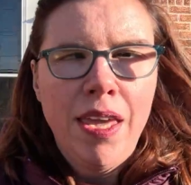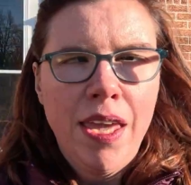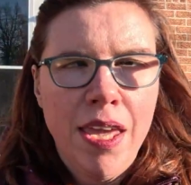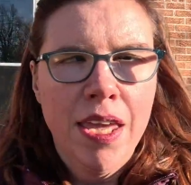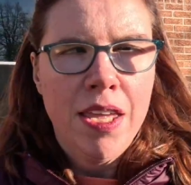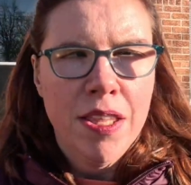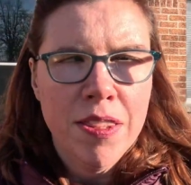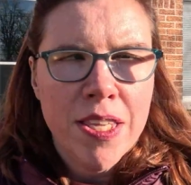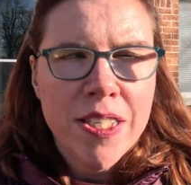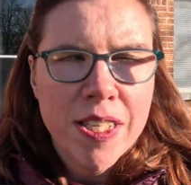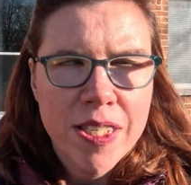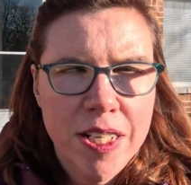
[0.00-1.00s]
And
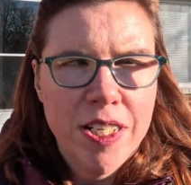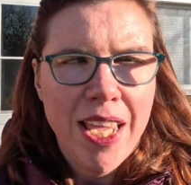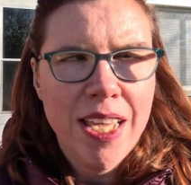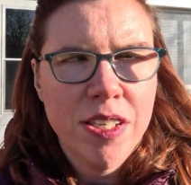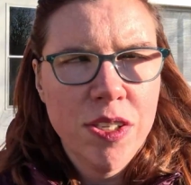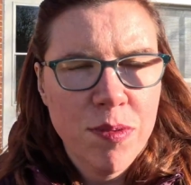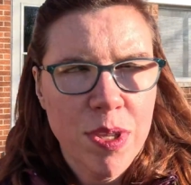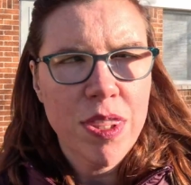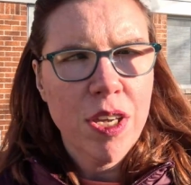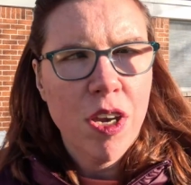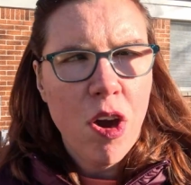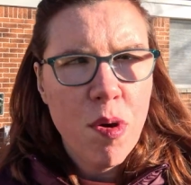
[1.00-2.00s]
this is a test with
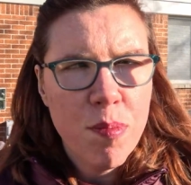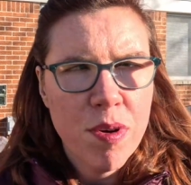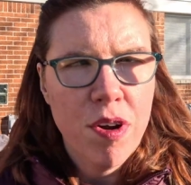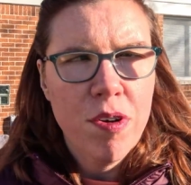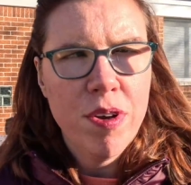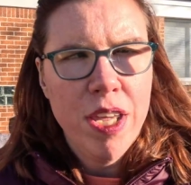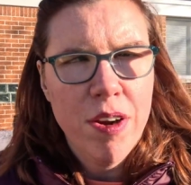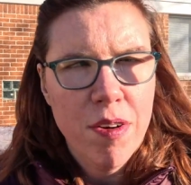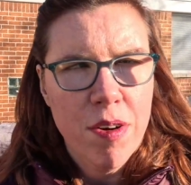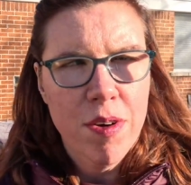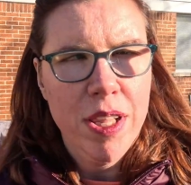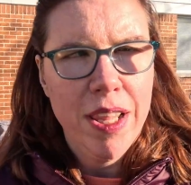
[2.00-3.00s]
the GoPro
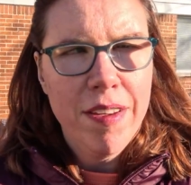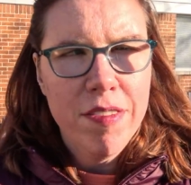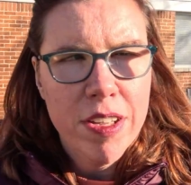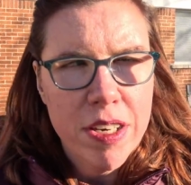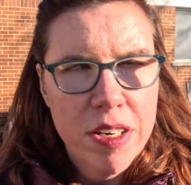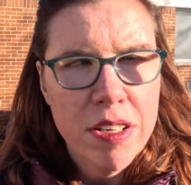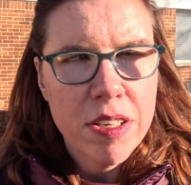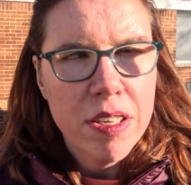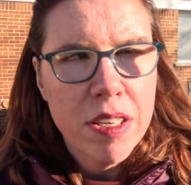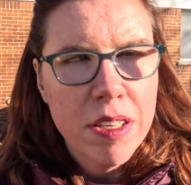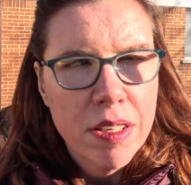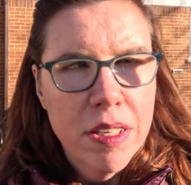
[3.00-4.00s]
Hero 11.
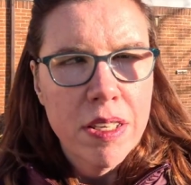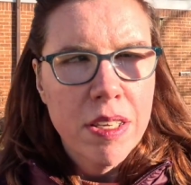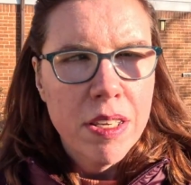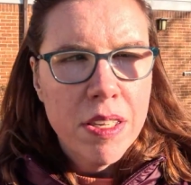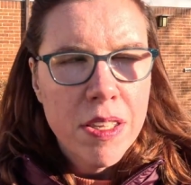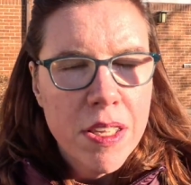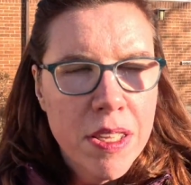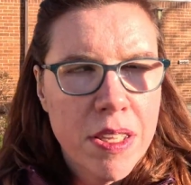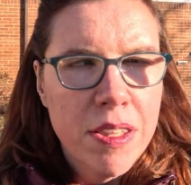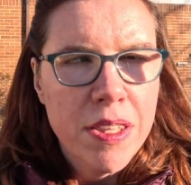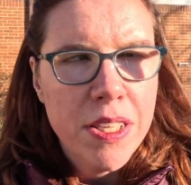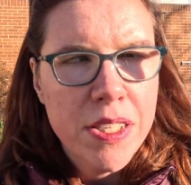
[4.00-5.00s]

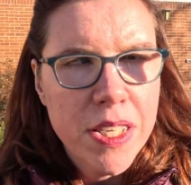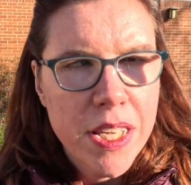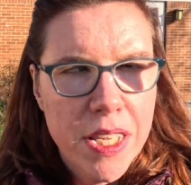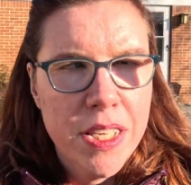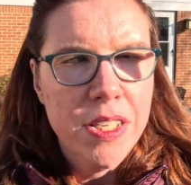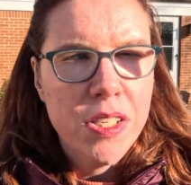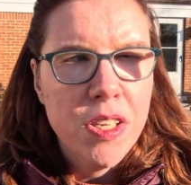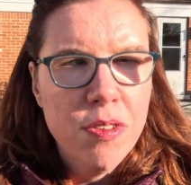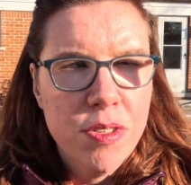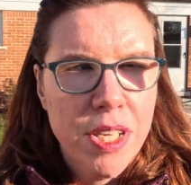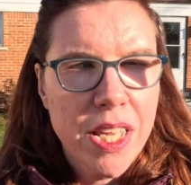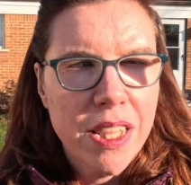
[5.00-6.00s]
This is
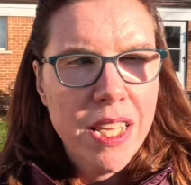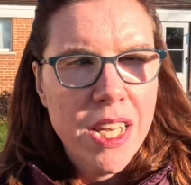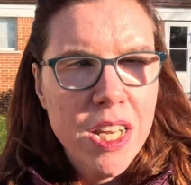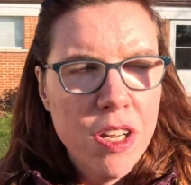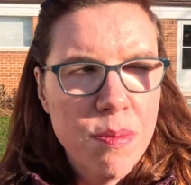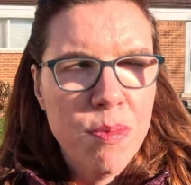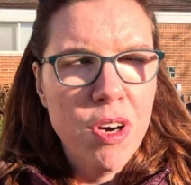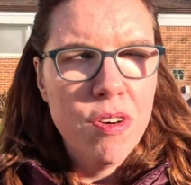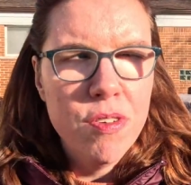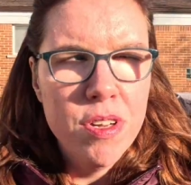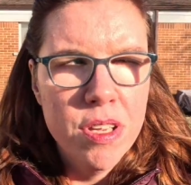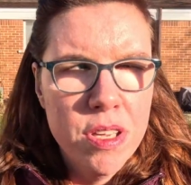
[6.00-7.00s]
using linear
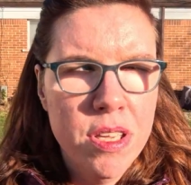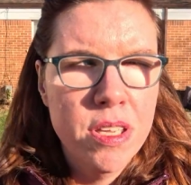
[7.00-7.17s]
mode.